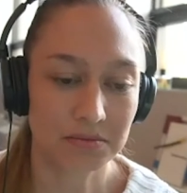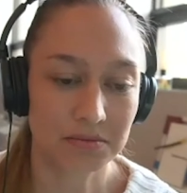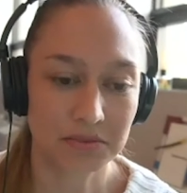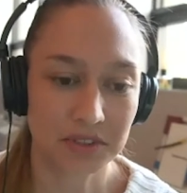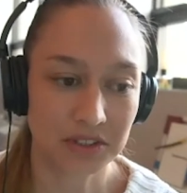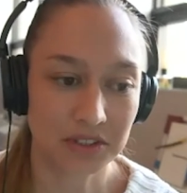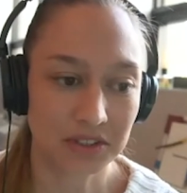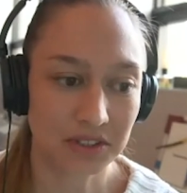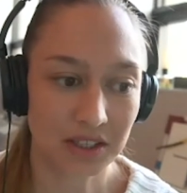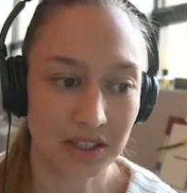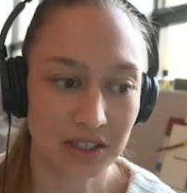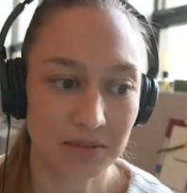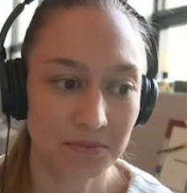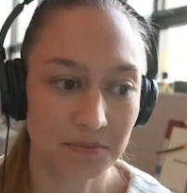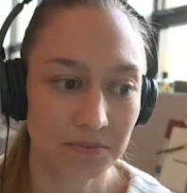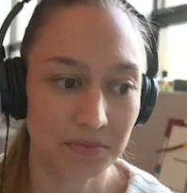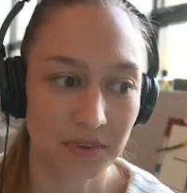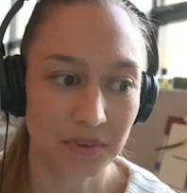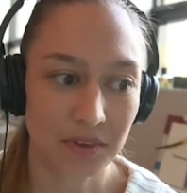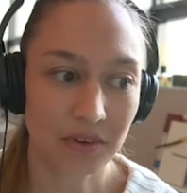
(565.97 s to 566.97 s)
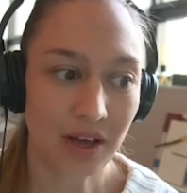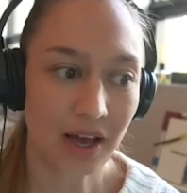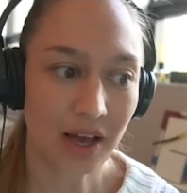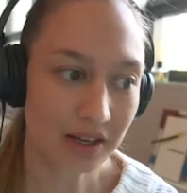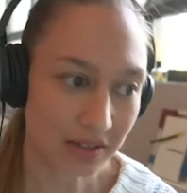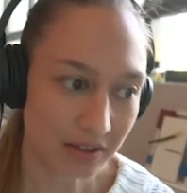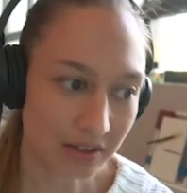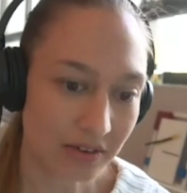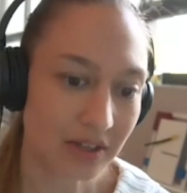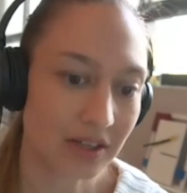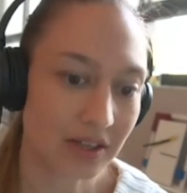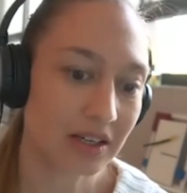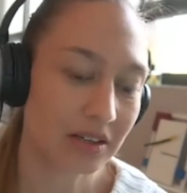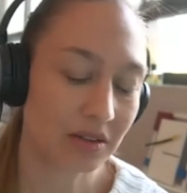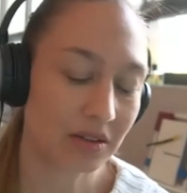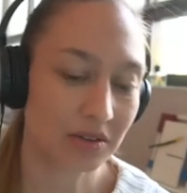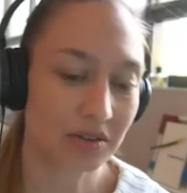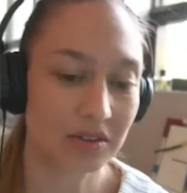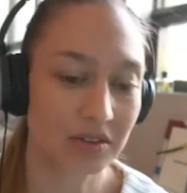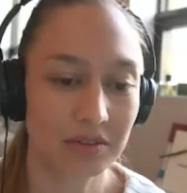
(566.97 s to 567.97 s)
just like accurate,
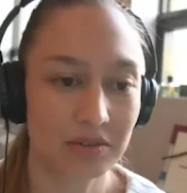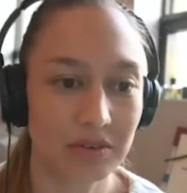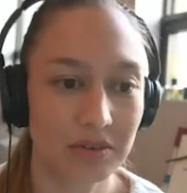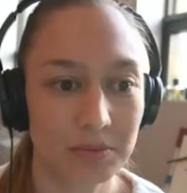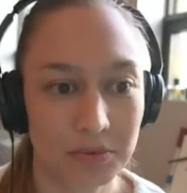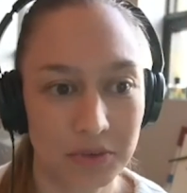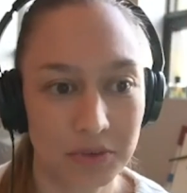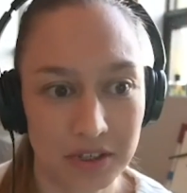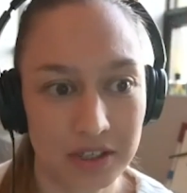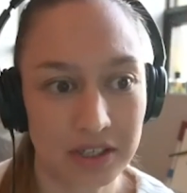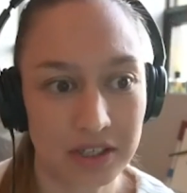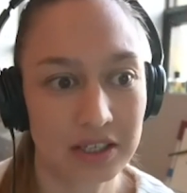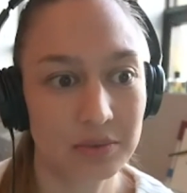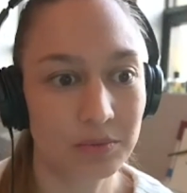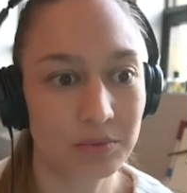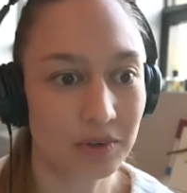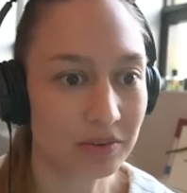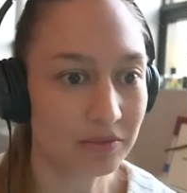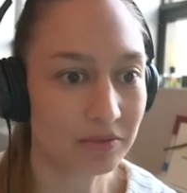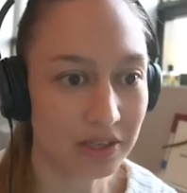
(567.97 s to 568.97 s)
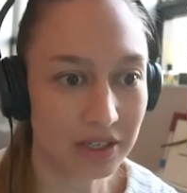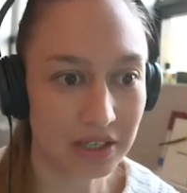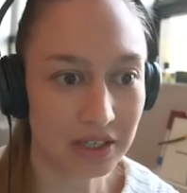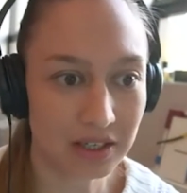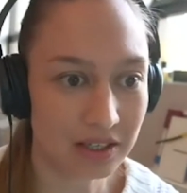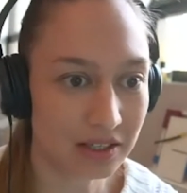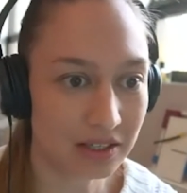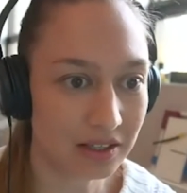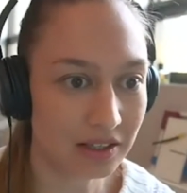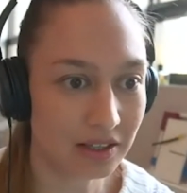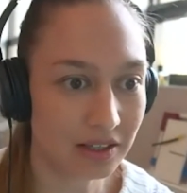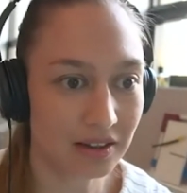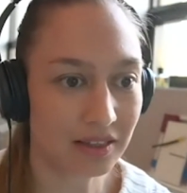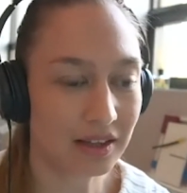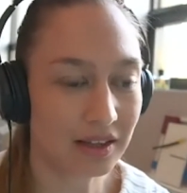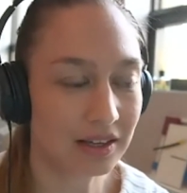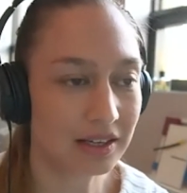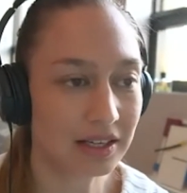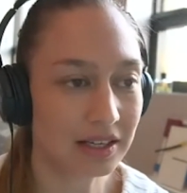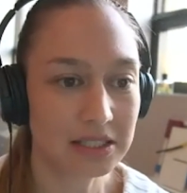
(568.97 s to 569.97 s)
thoroughly reported, well written,
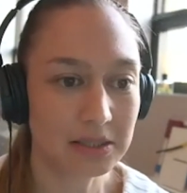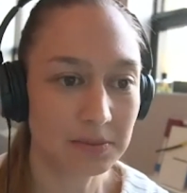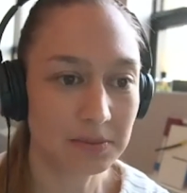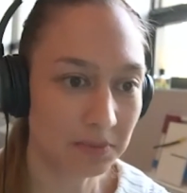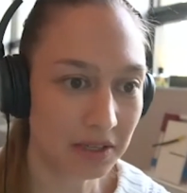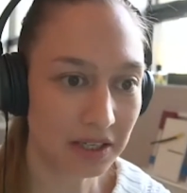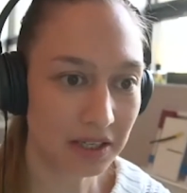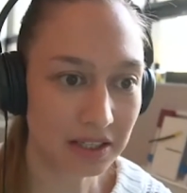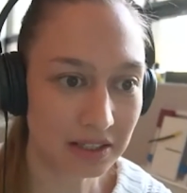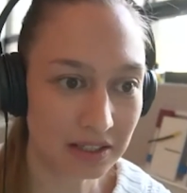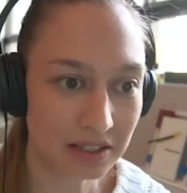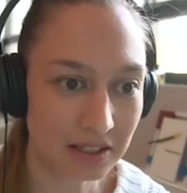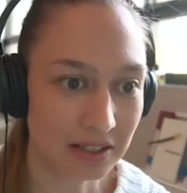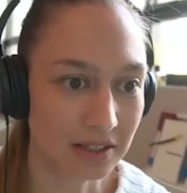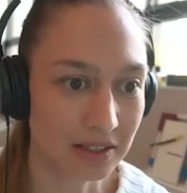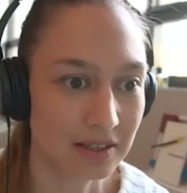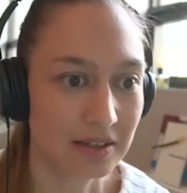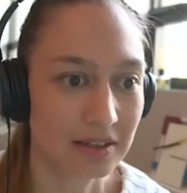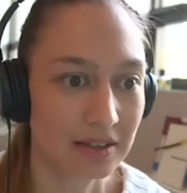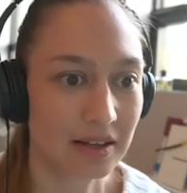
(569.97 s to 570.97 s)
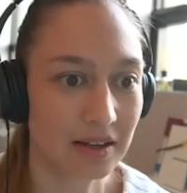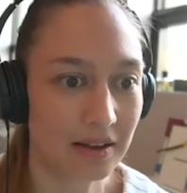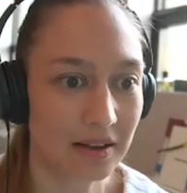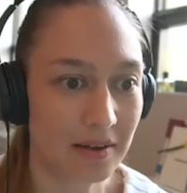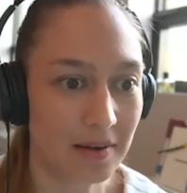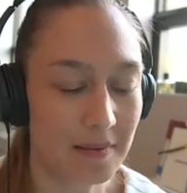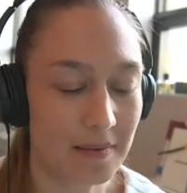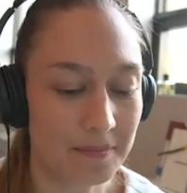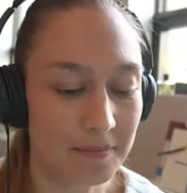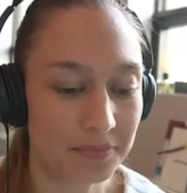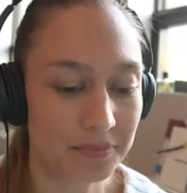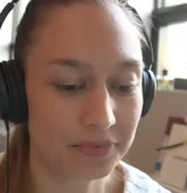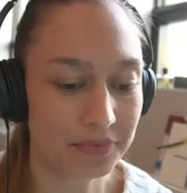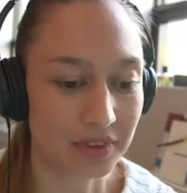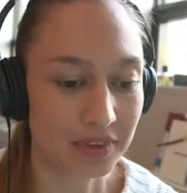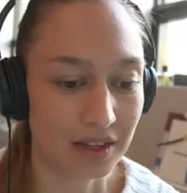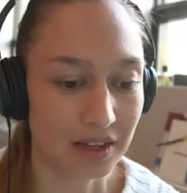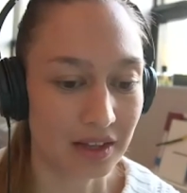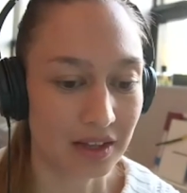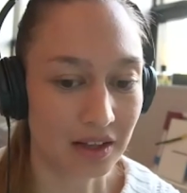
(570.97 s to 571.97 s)
that explained
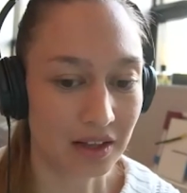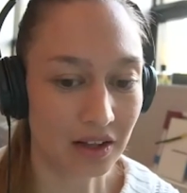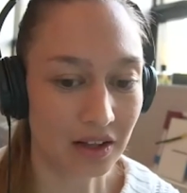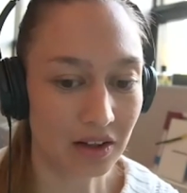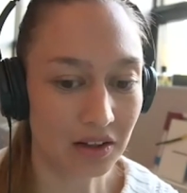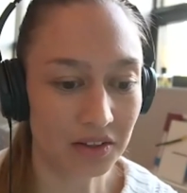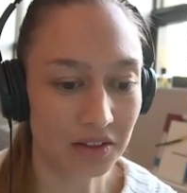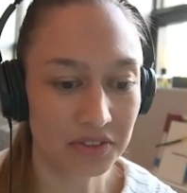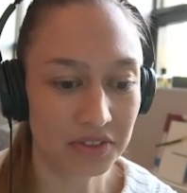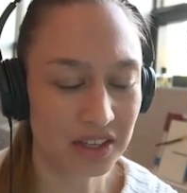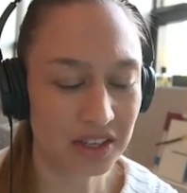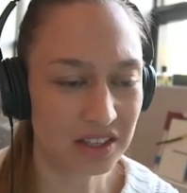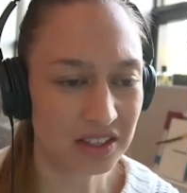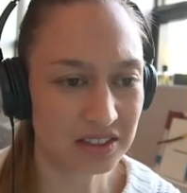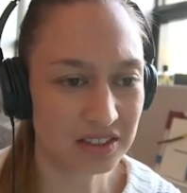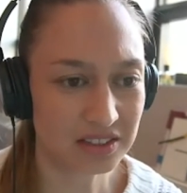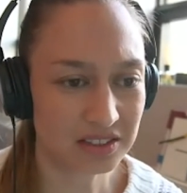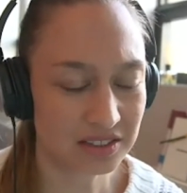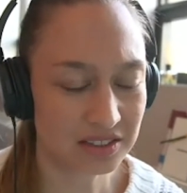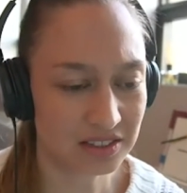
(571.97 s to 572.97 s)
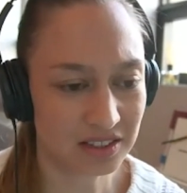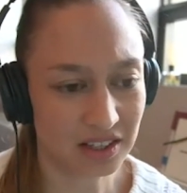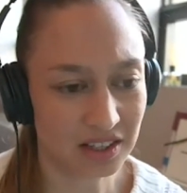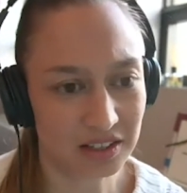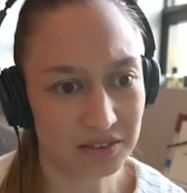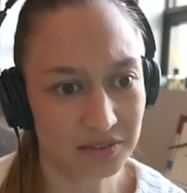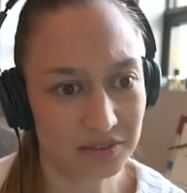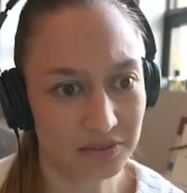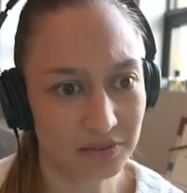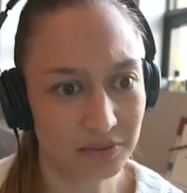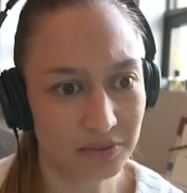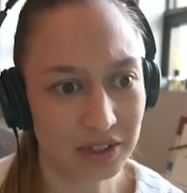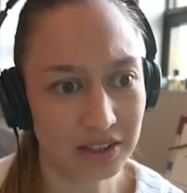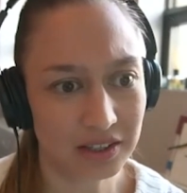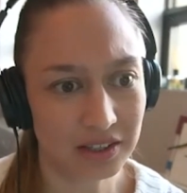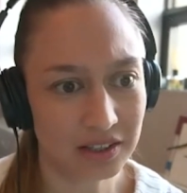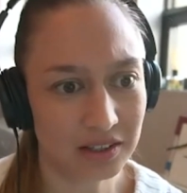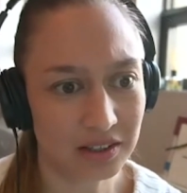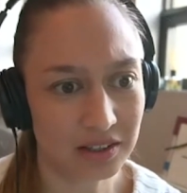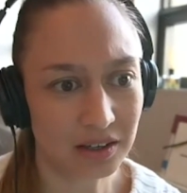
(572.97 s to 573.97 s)
all these kind of
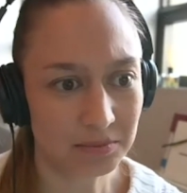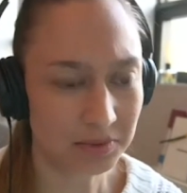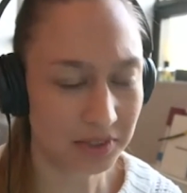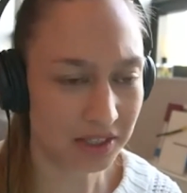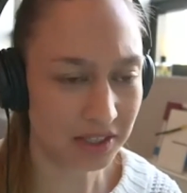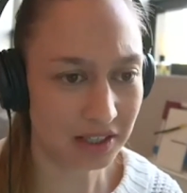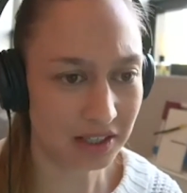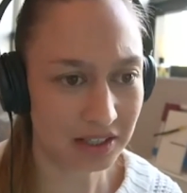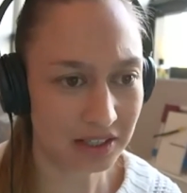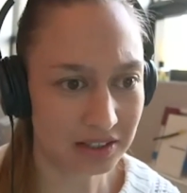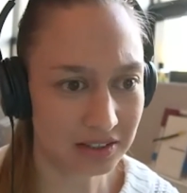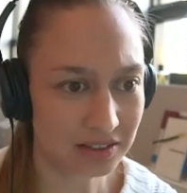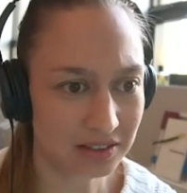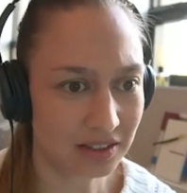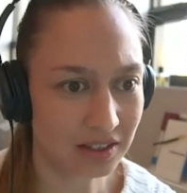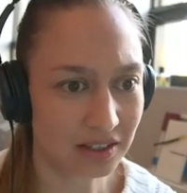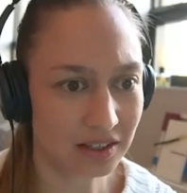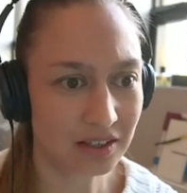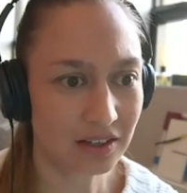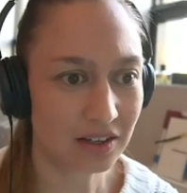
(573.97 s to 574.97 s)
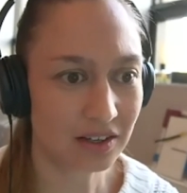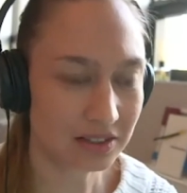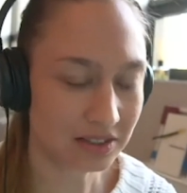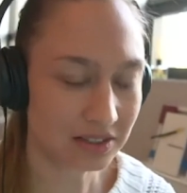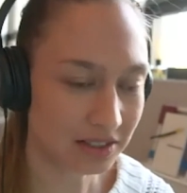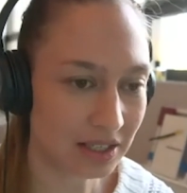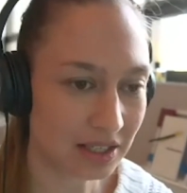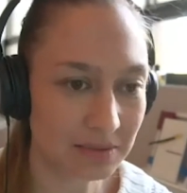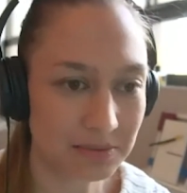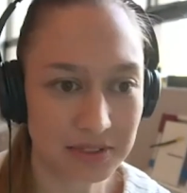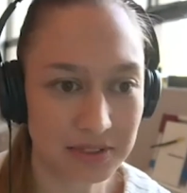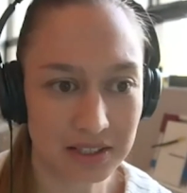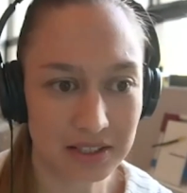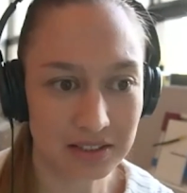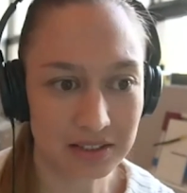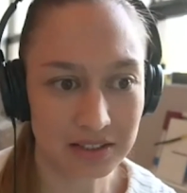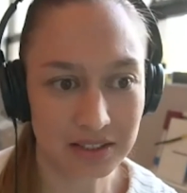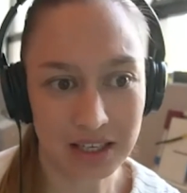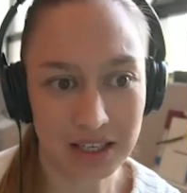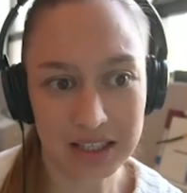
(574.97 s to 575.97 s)
really complicated concepts
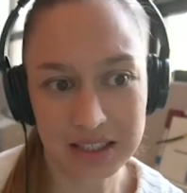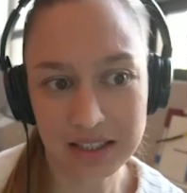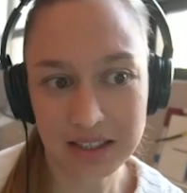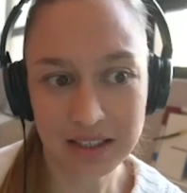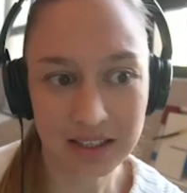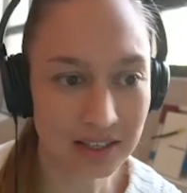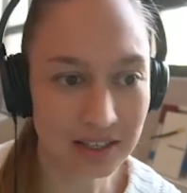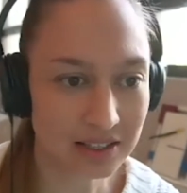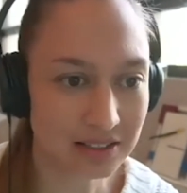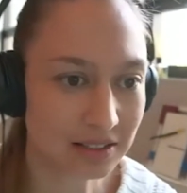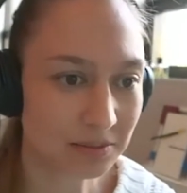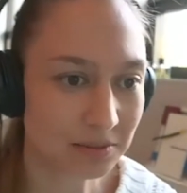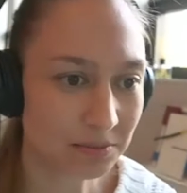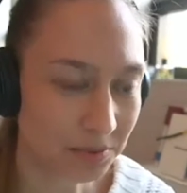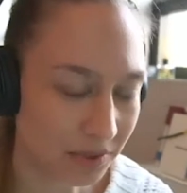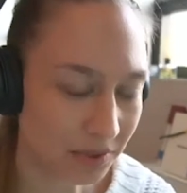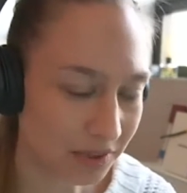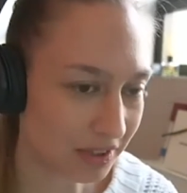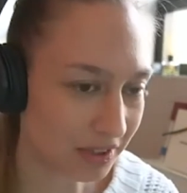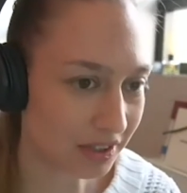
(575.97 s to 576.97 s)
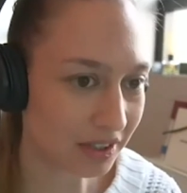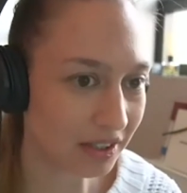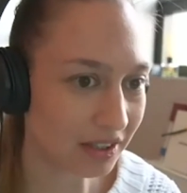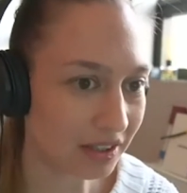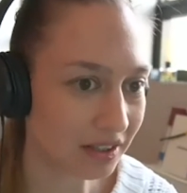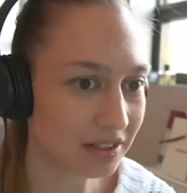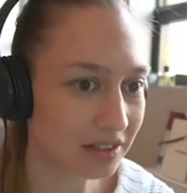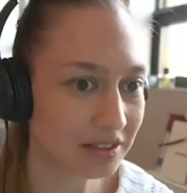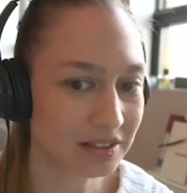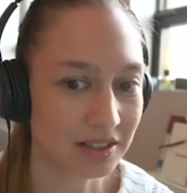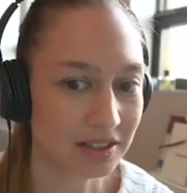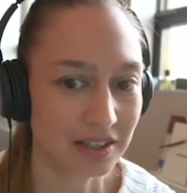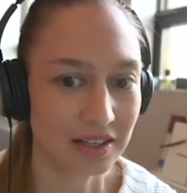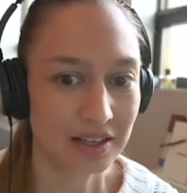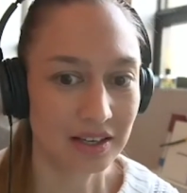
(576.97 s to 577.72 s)
and ideas and protocols.